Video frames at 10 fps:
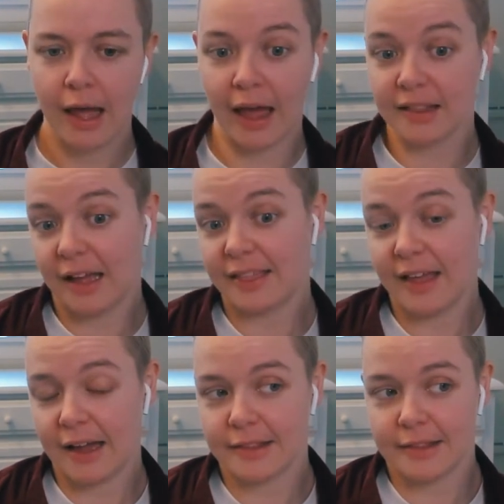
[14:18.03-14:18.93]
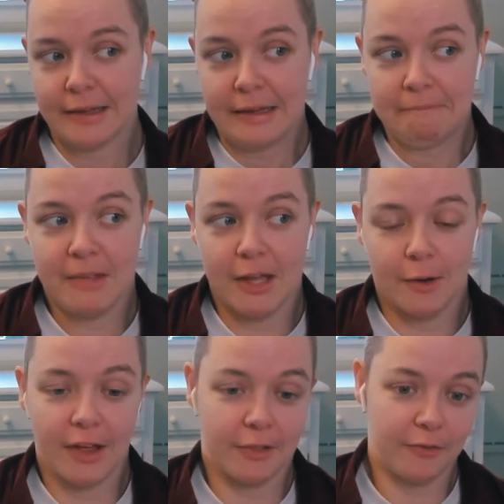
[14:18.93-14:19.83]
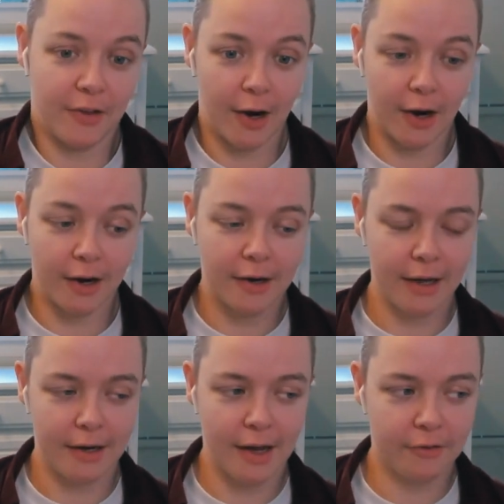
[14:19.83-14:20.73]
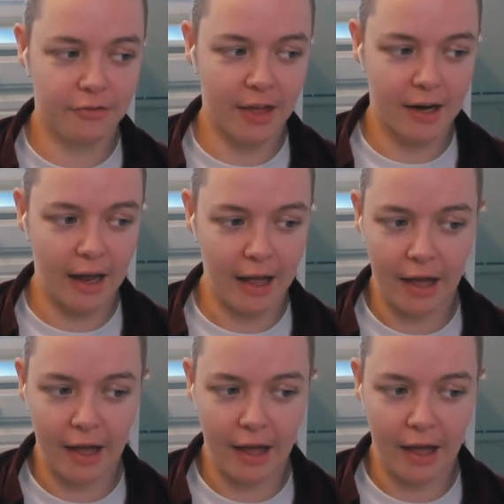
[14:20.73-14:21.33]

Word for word: And like that's, you know, that's fair enough that I,